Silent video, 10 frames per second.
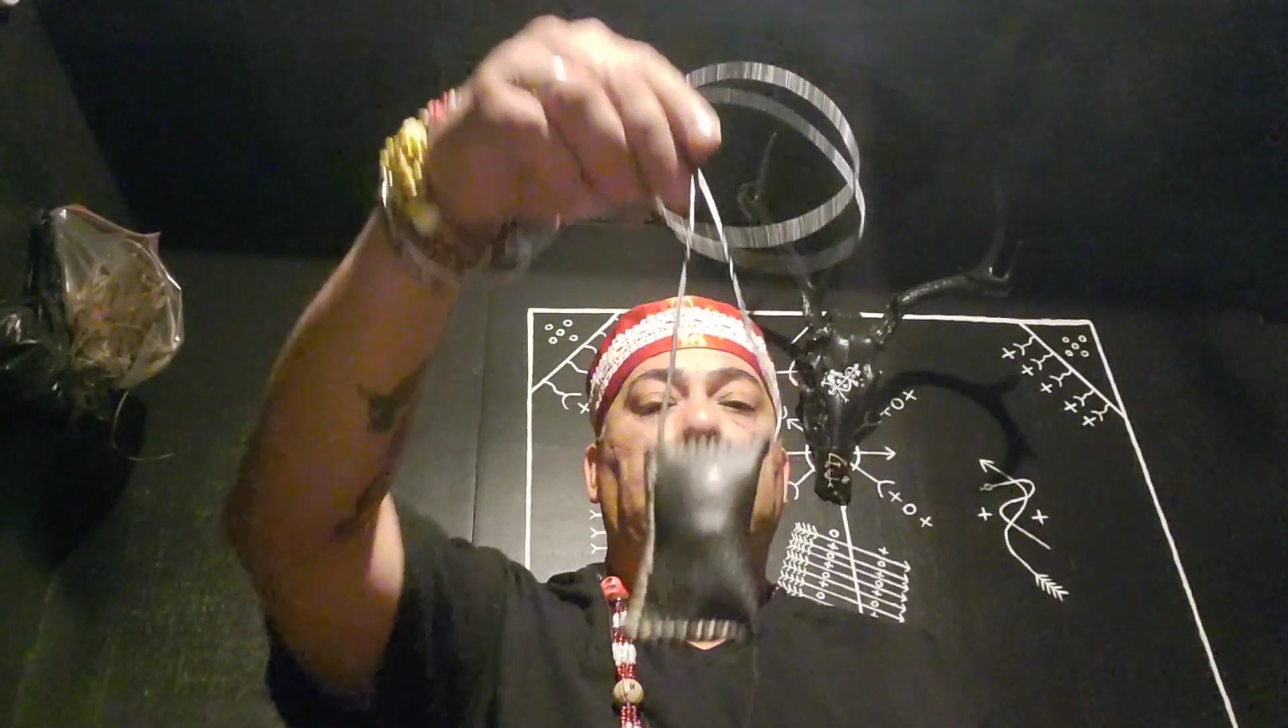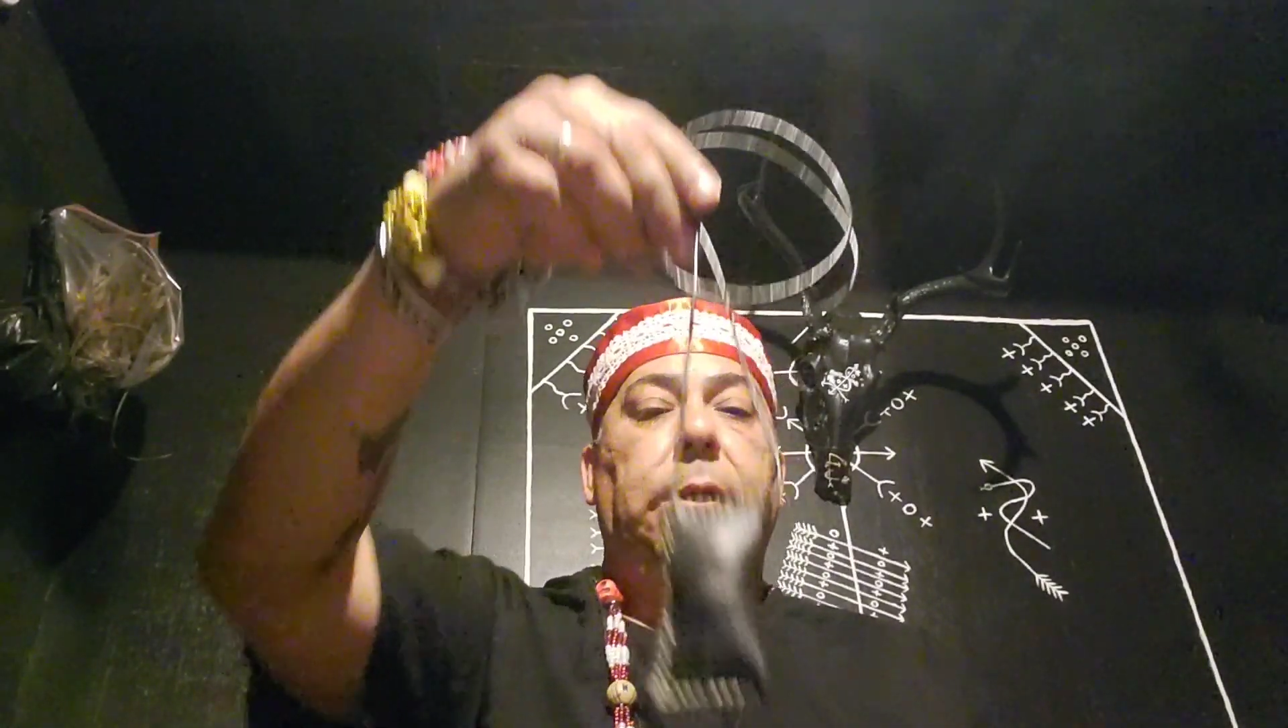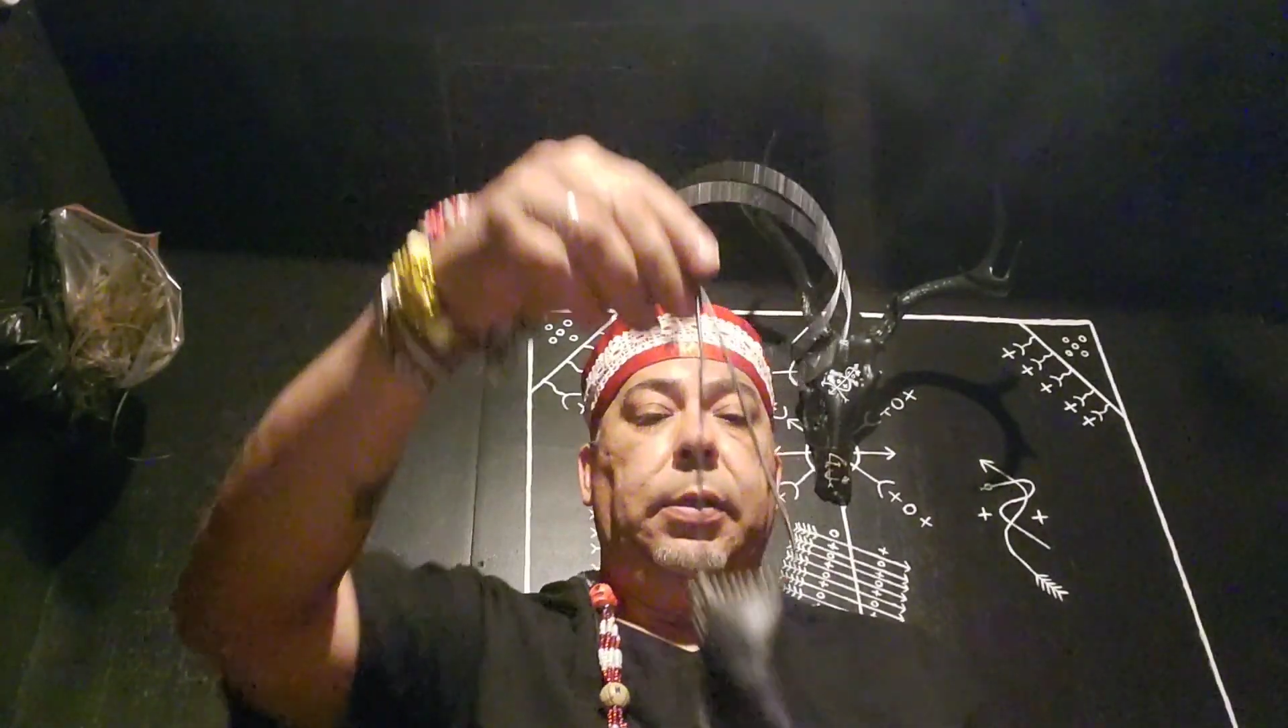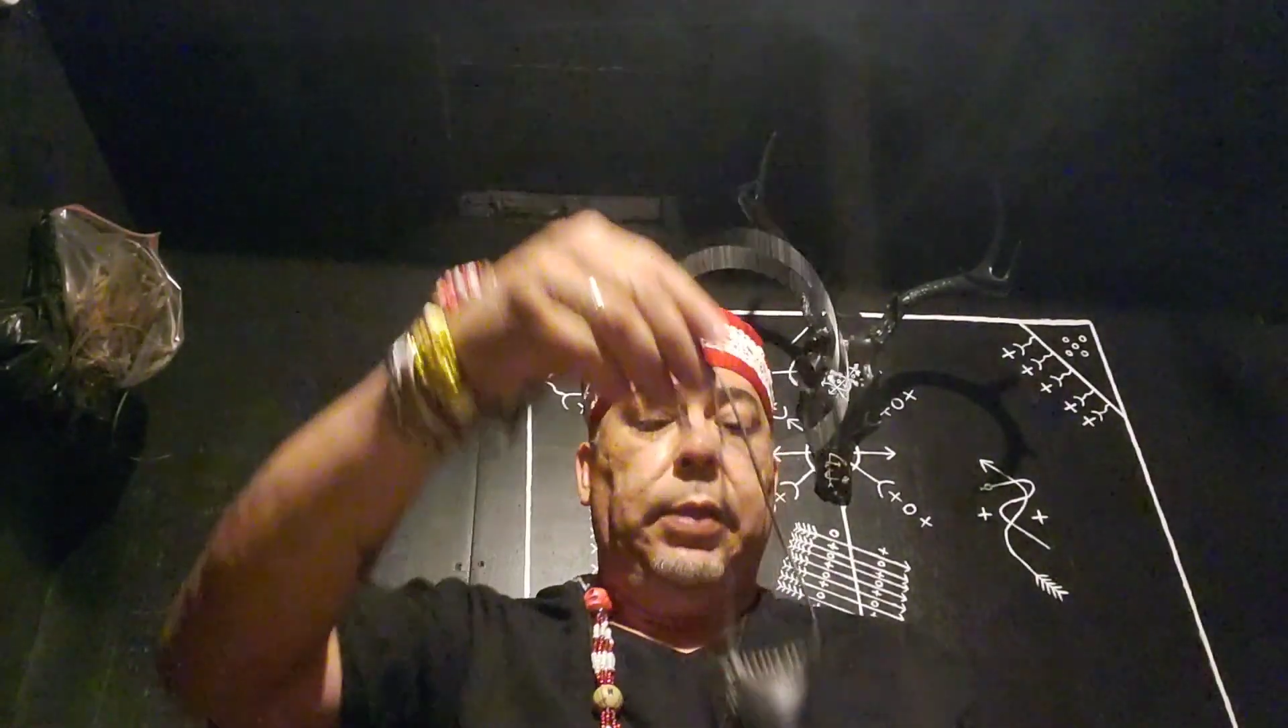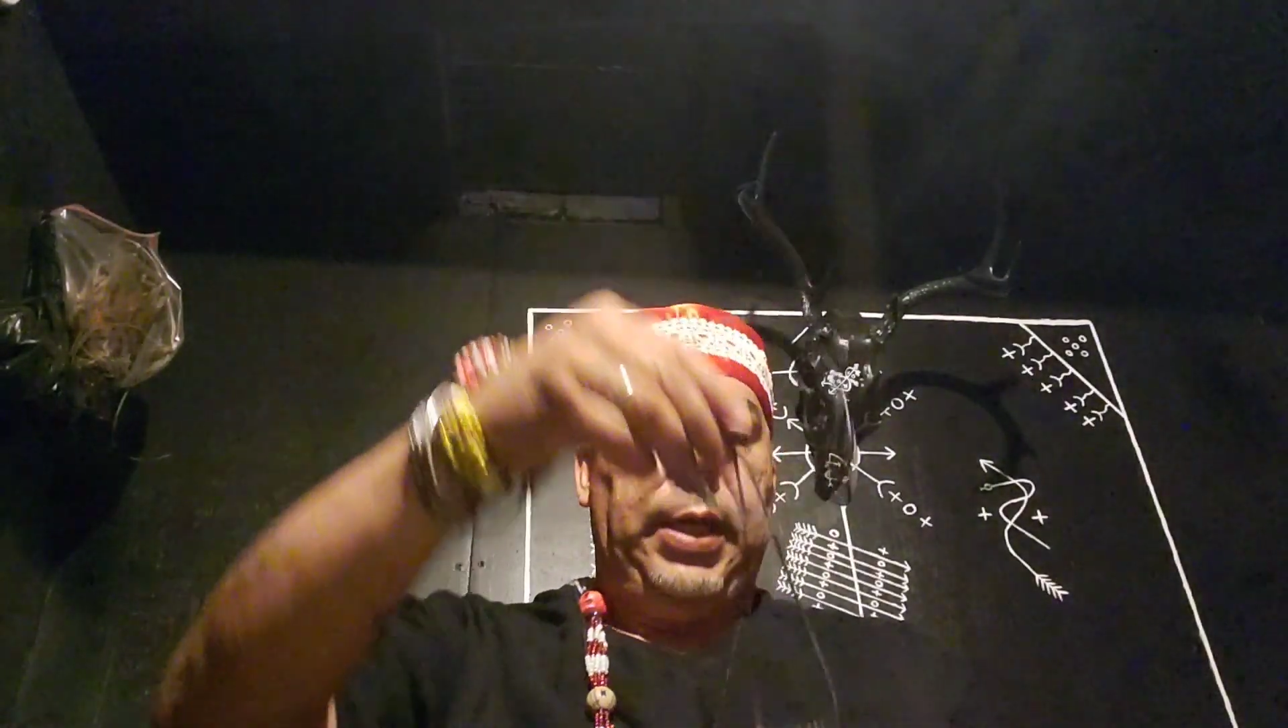
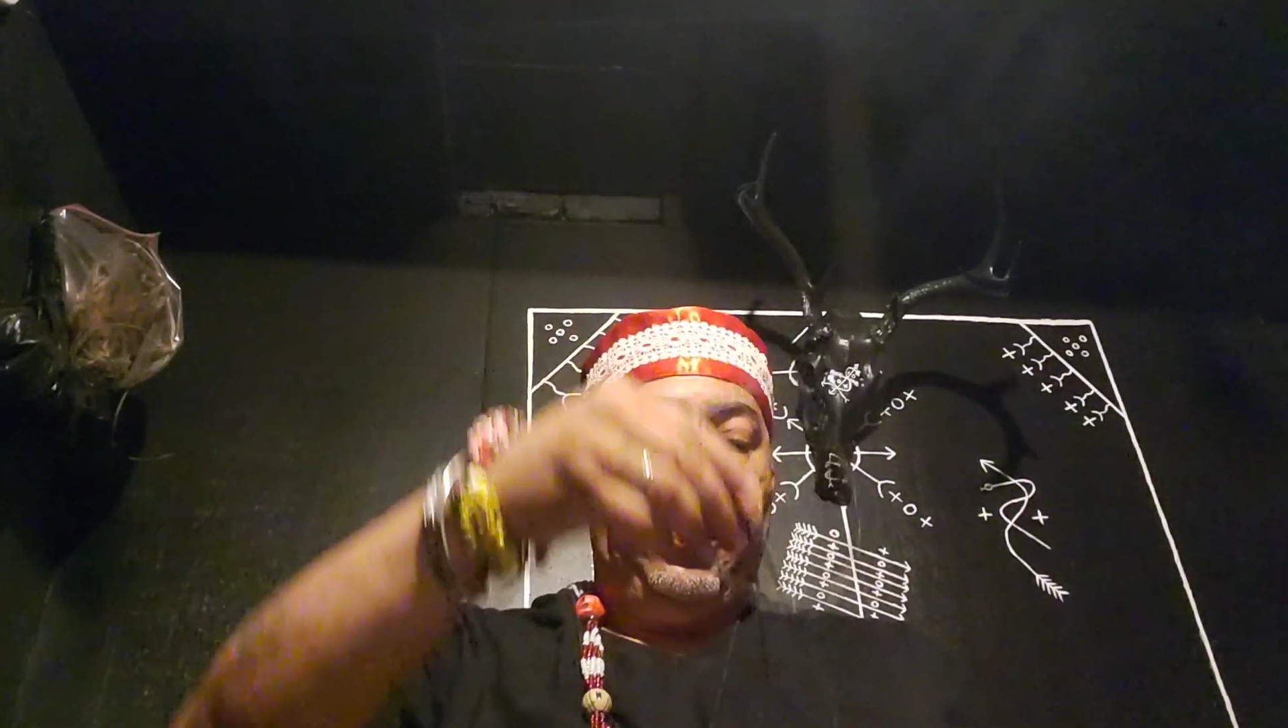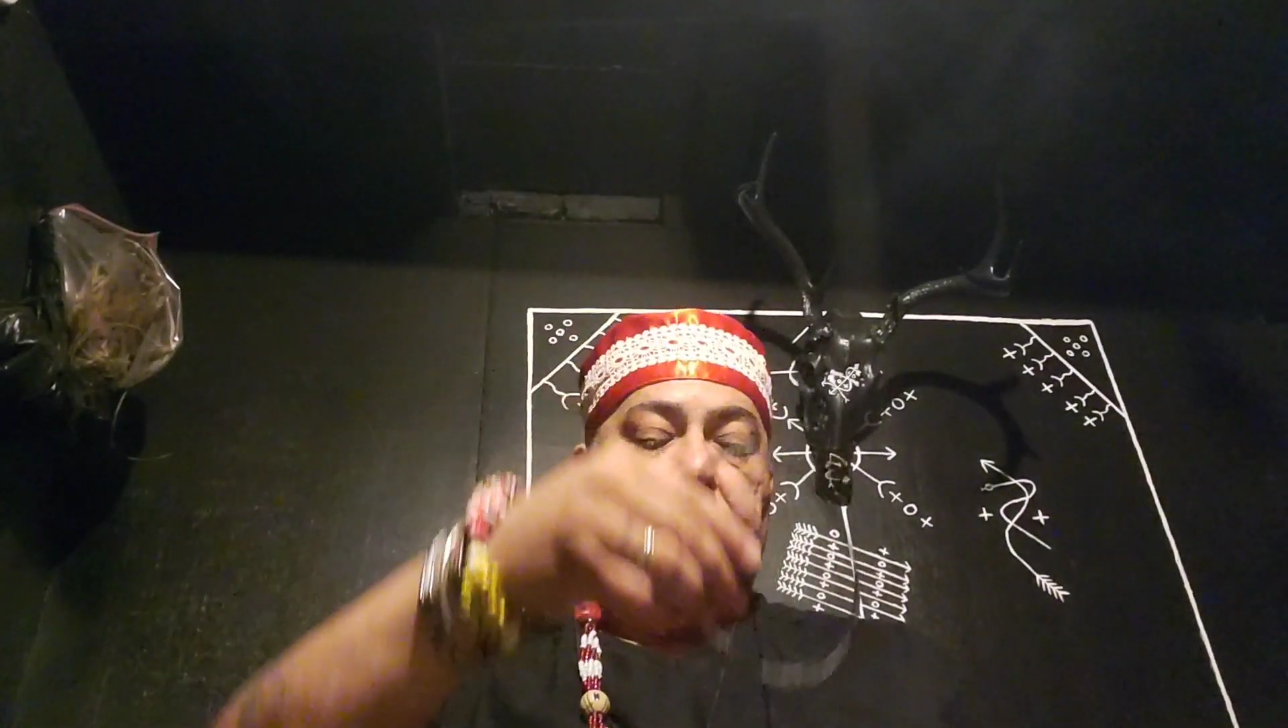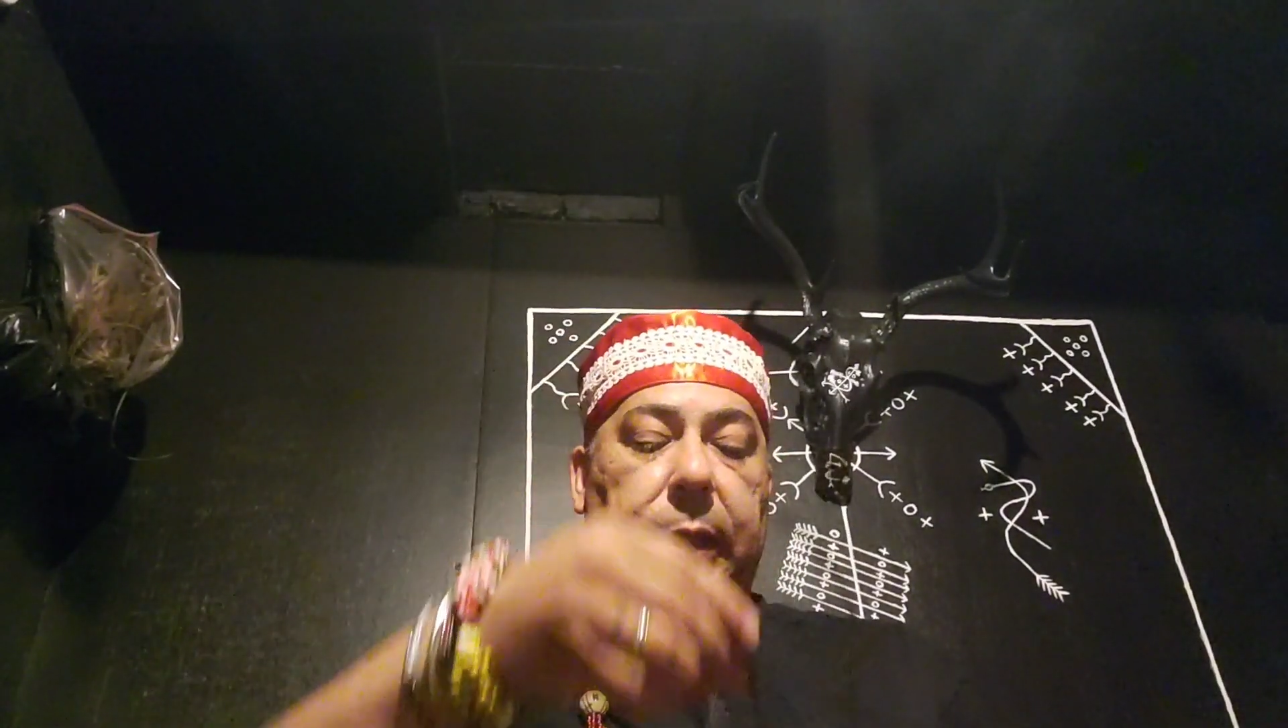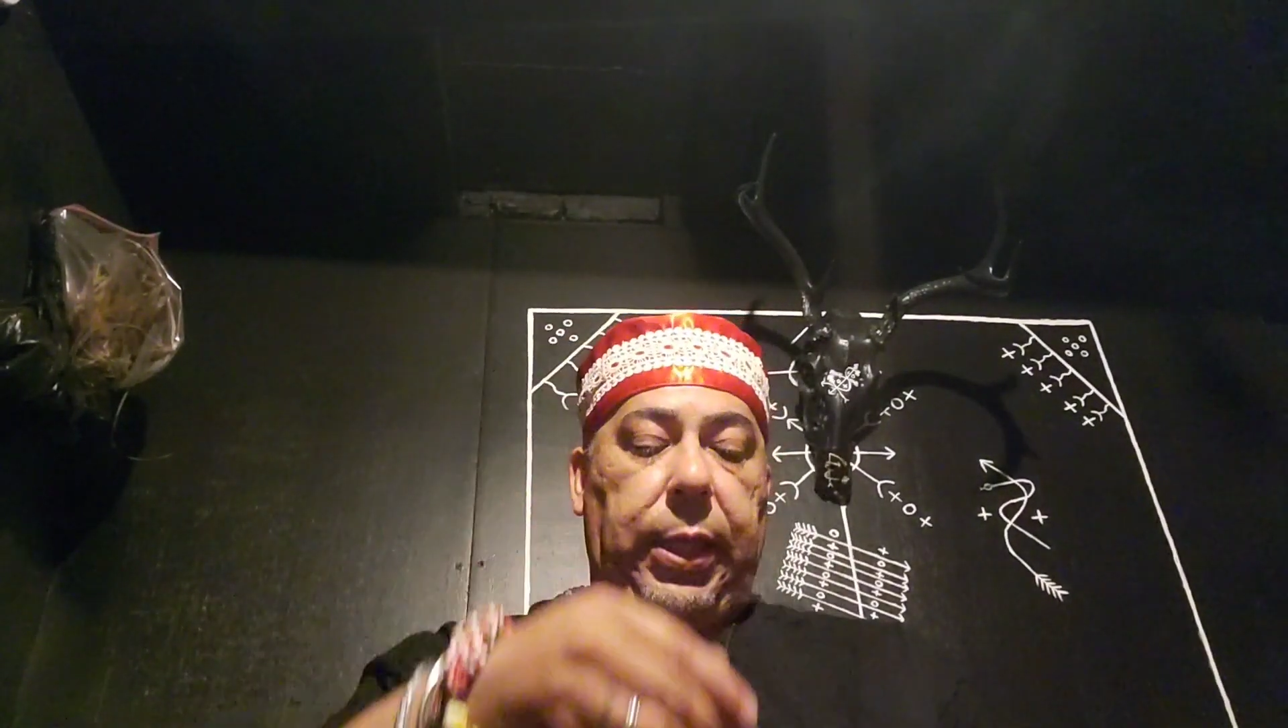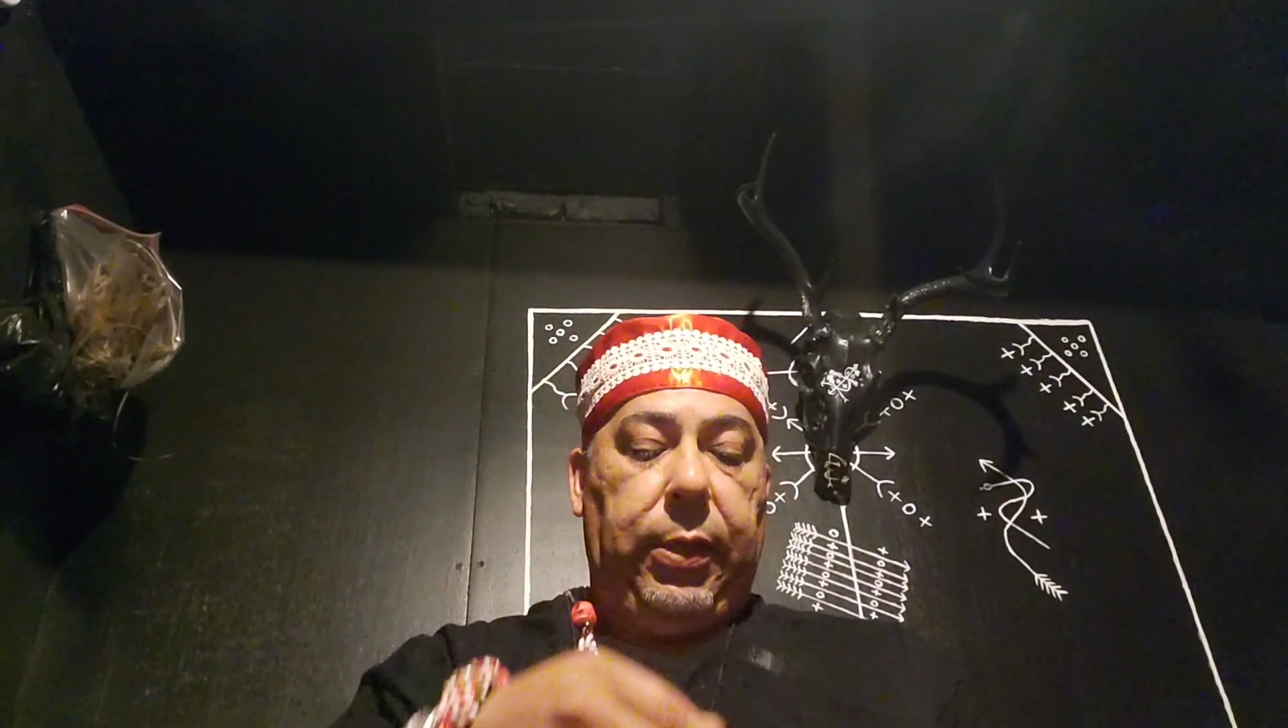So not only
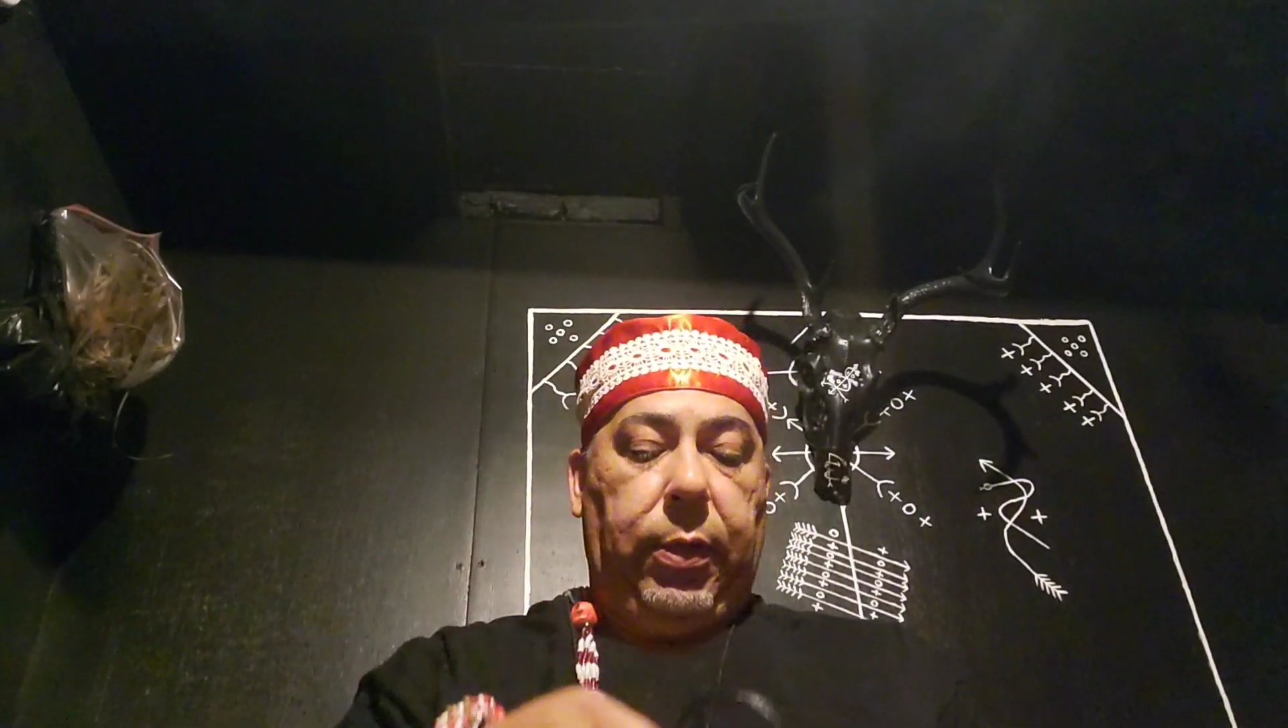did it